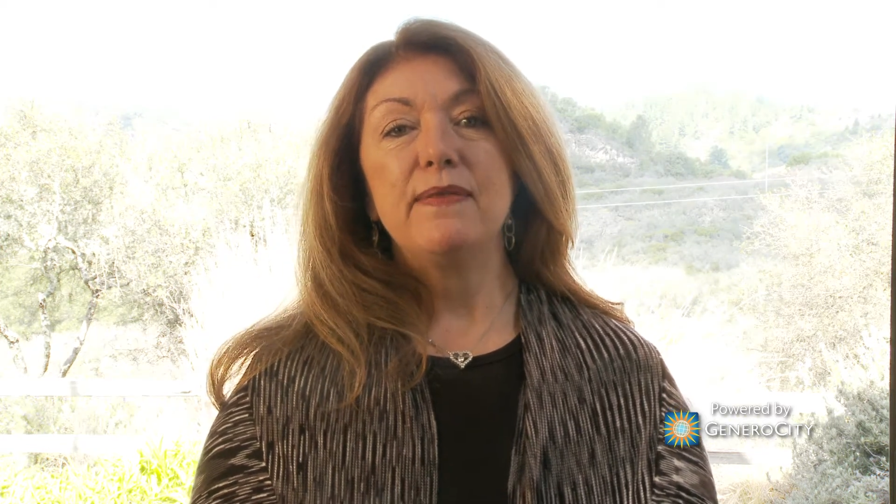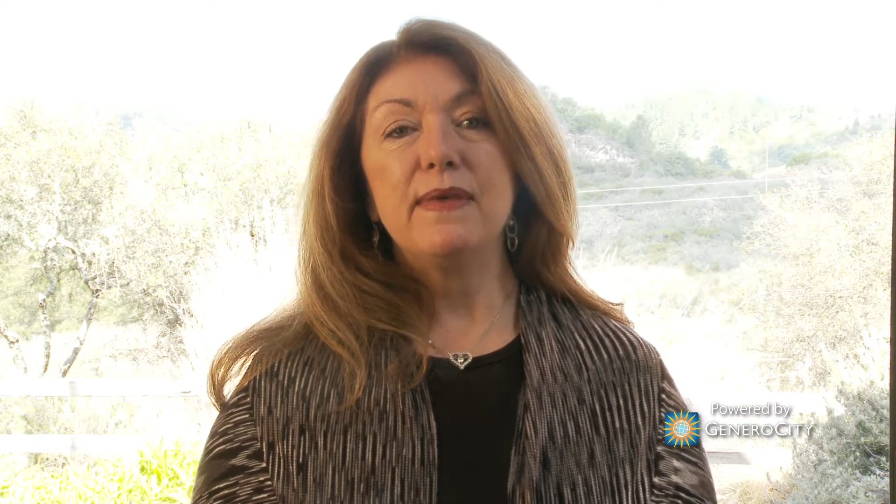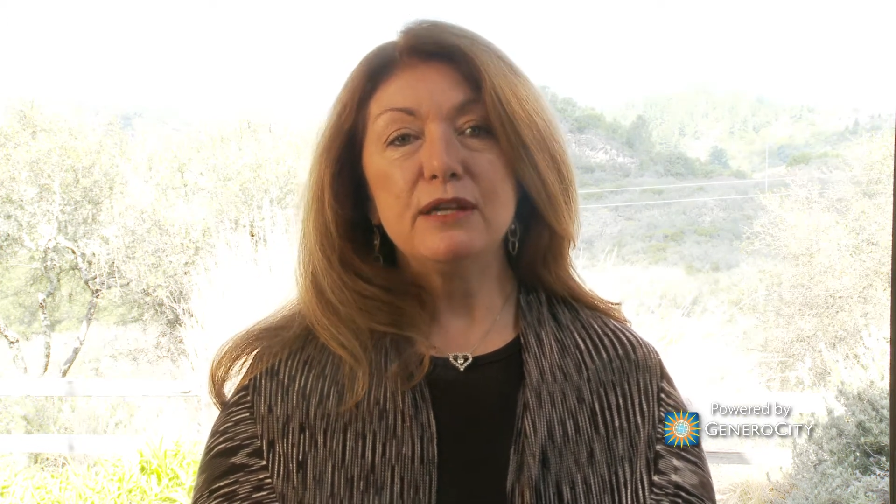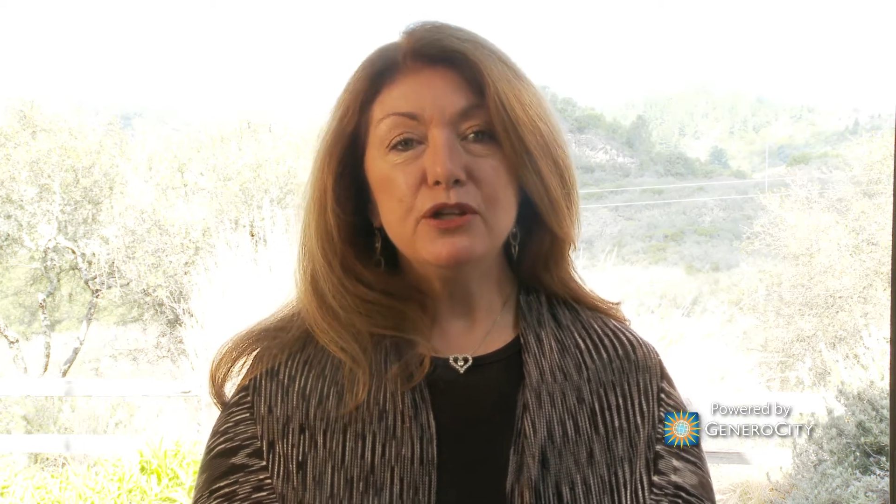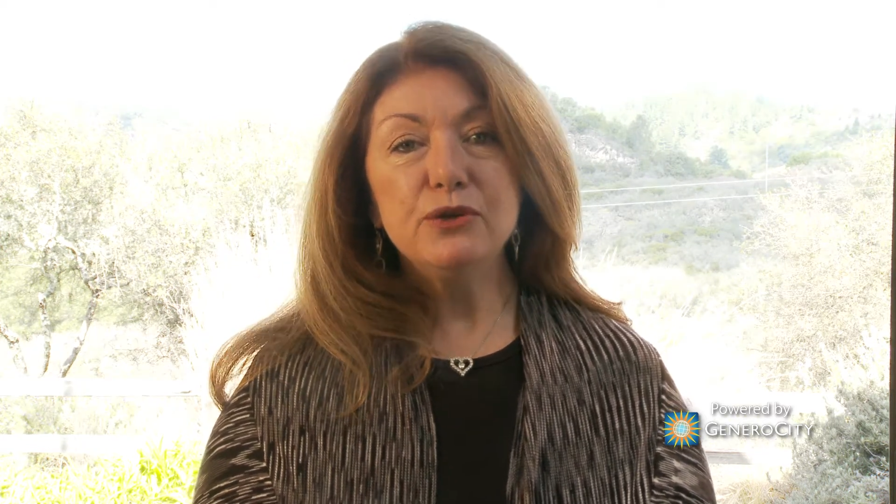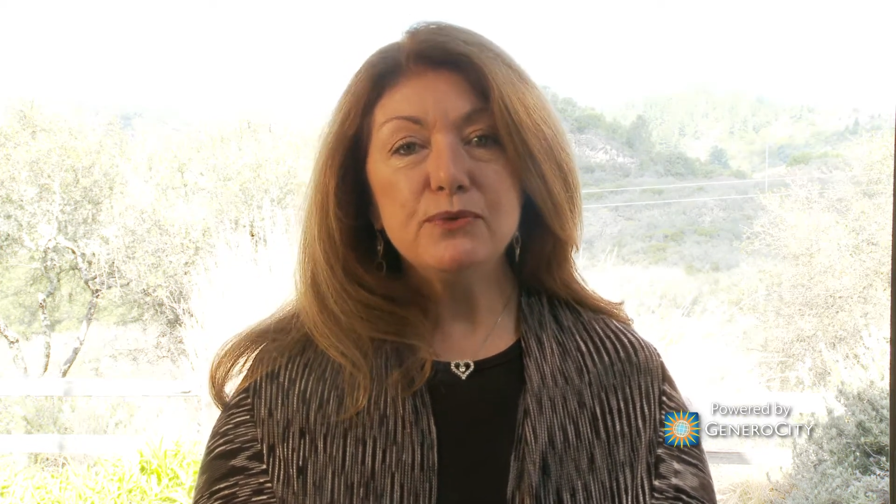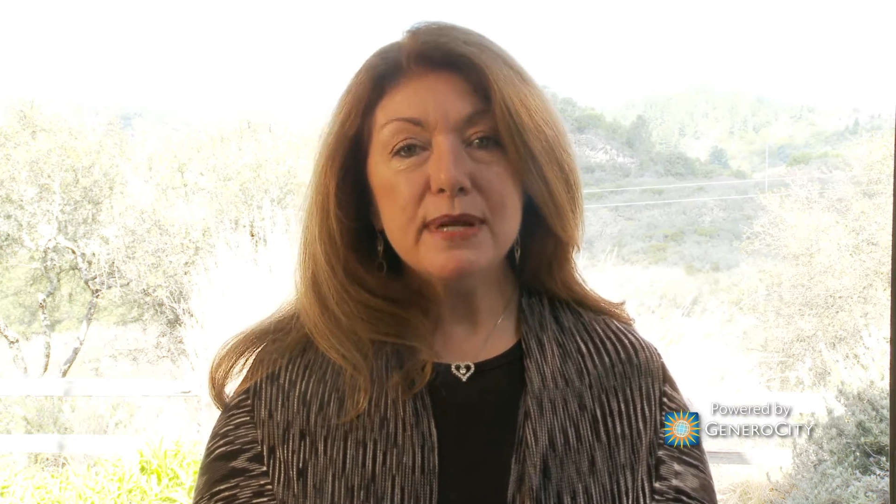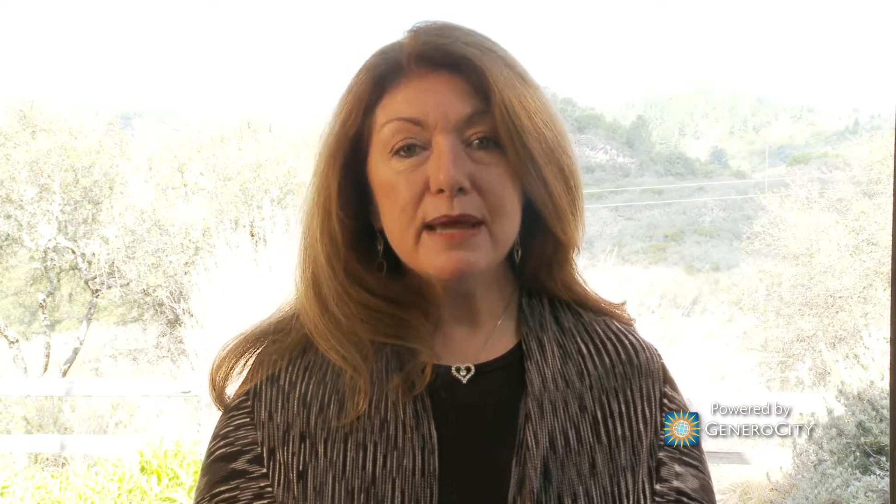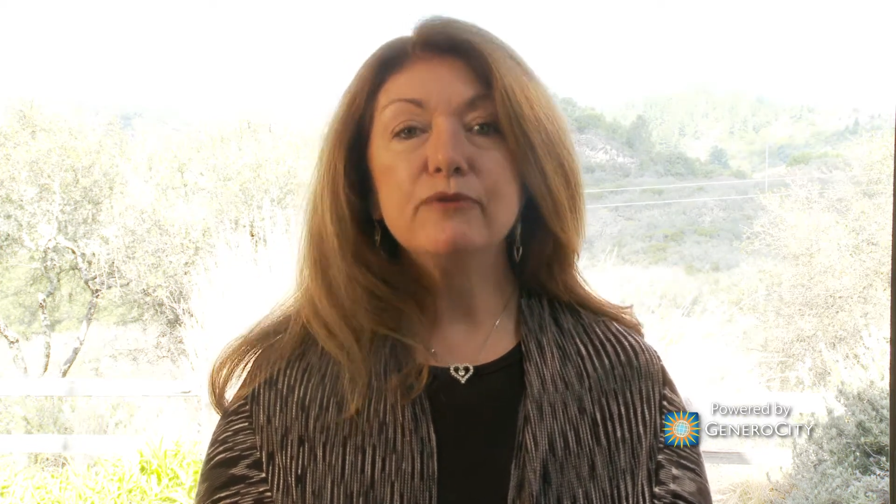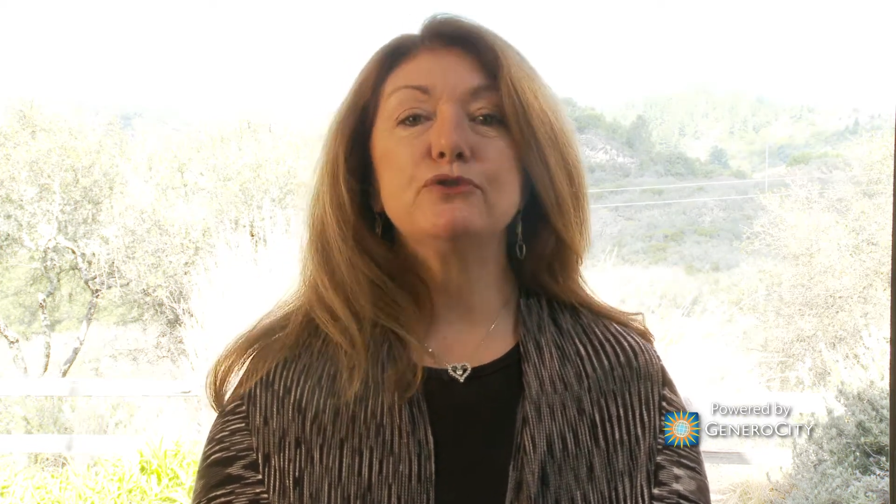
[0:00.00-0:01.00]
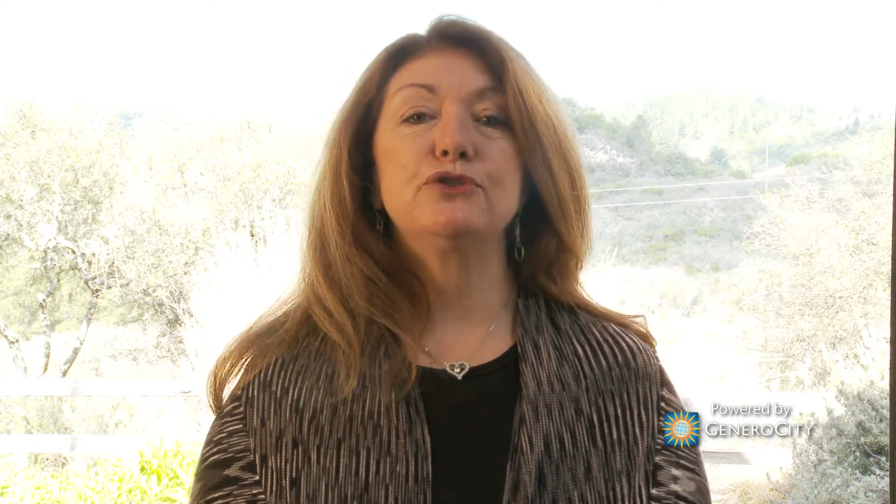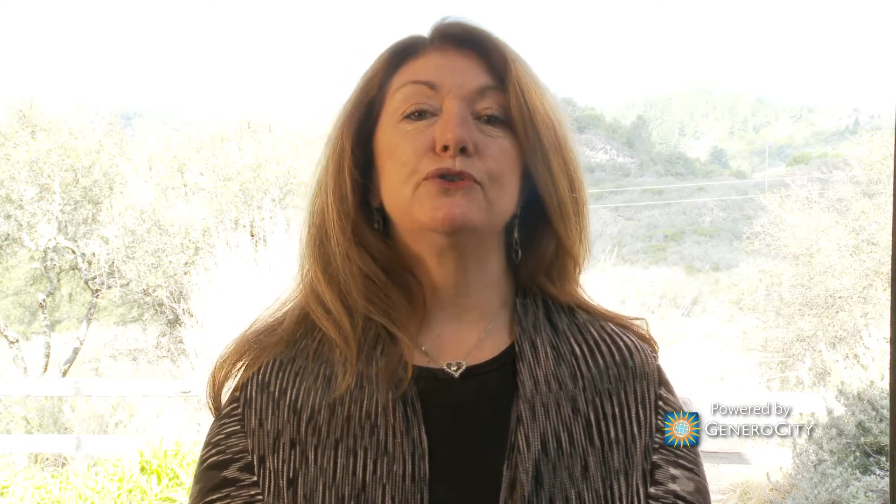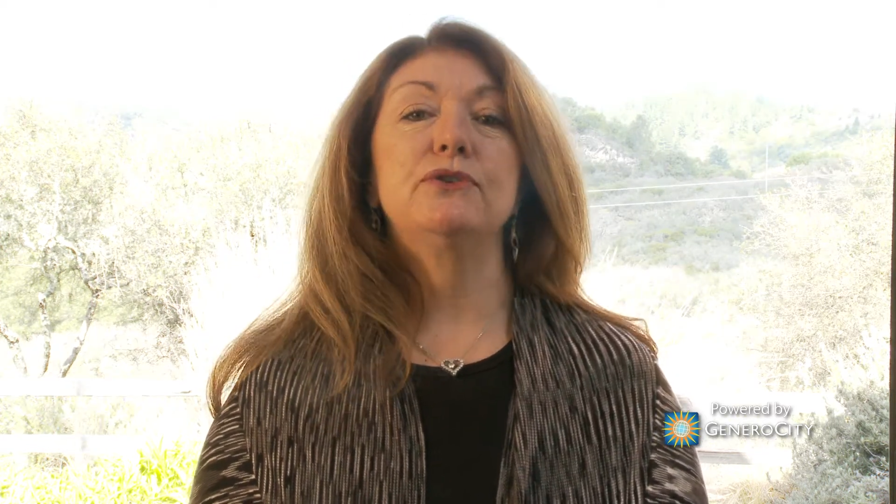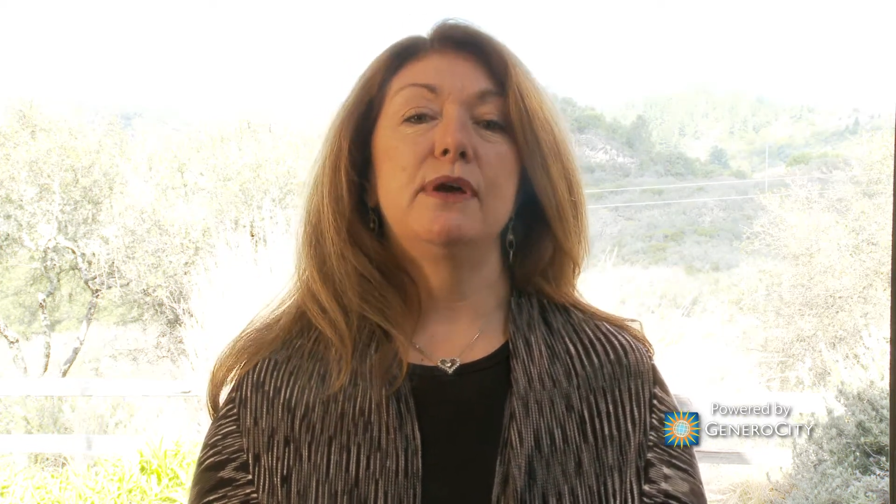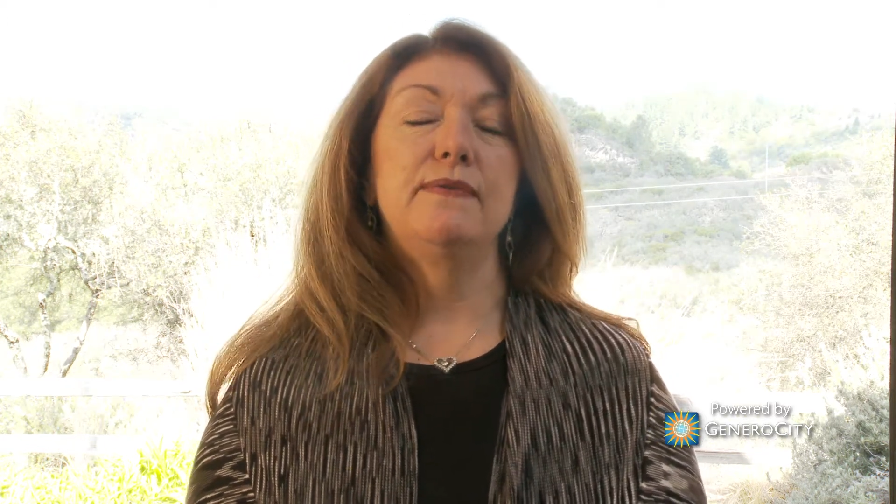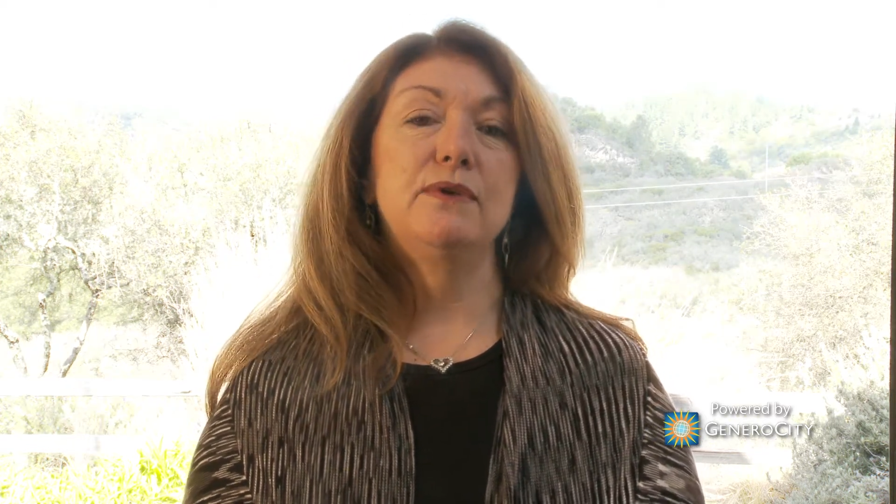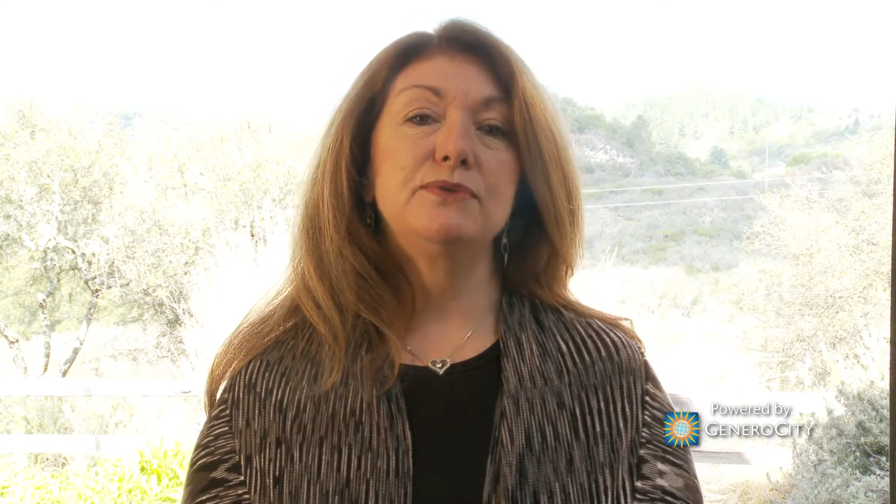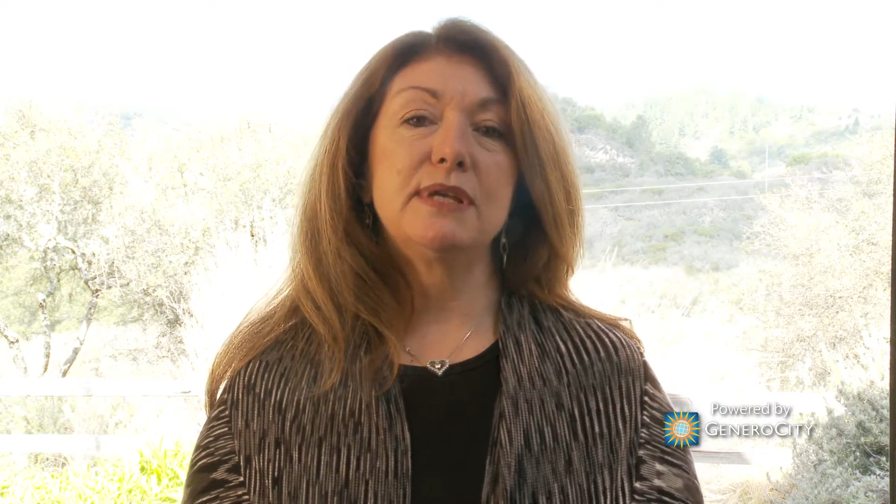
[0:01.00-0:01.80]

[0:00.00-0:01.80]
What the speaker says: that you never turn on those